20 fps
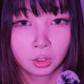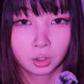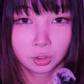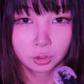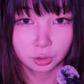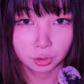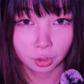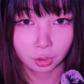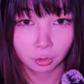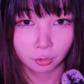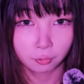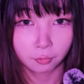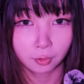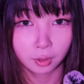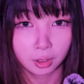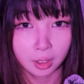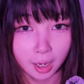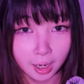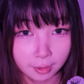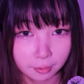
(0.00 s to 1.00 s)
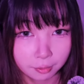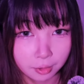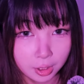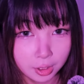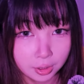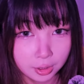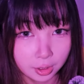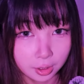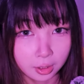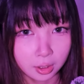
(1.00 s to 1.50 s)
So for that
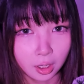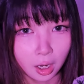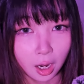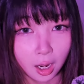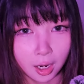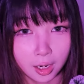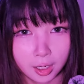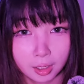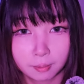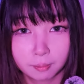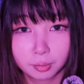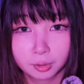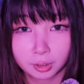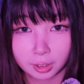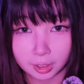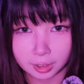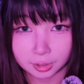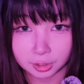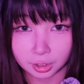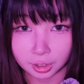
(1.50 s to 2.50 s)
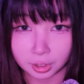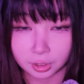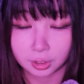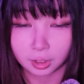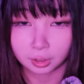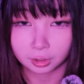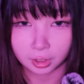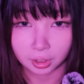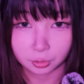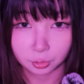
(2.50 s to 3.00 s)
reason, I am placing
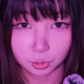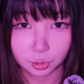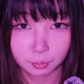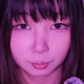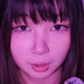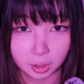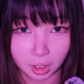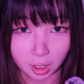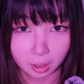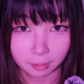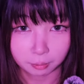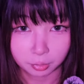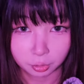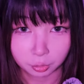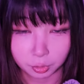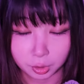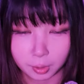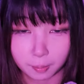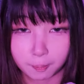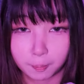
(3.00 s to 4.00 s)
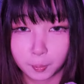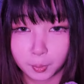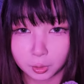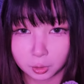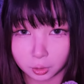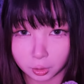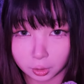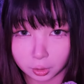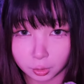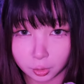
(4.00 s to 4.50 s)
the Laserspeed M3
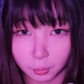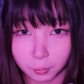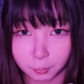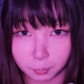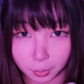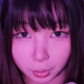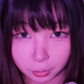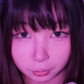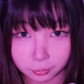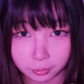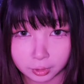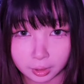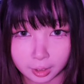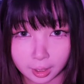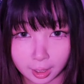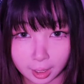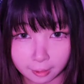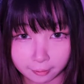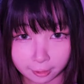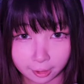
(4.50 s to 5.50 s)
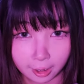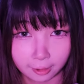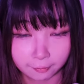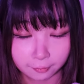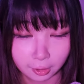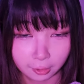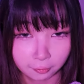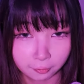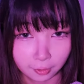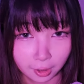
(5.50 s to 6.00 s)
below both the
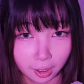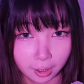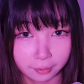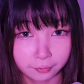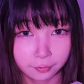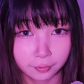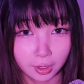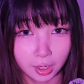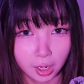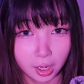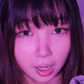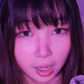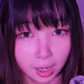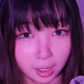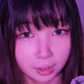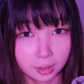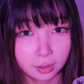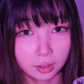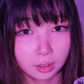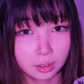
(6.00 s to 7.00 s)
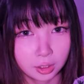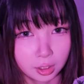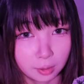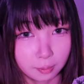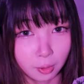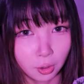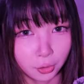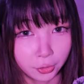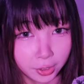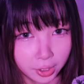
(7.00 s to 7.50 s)
FL5 and the
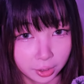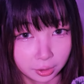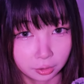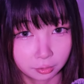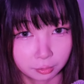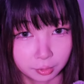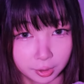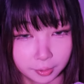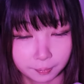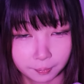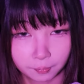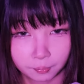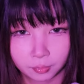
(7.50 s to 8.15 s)
DBAL-A3.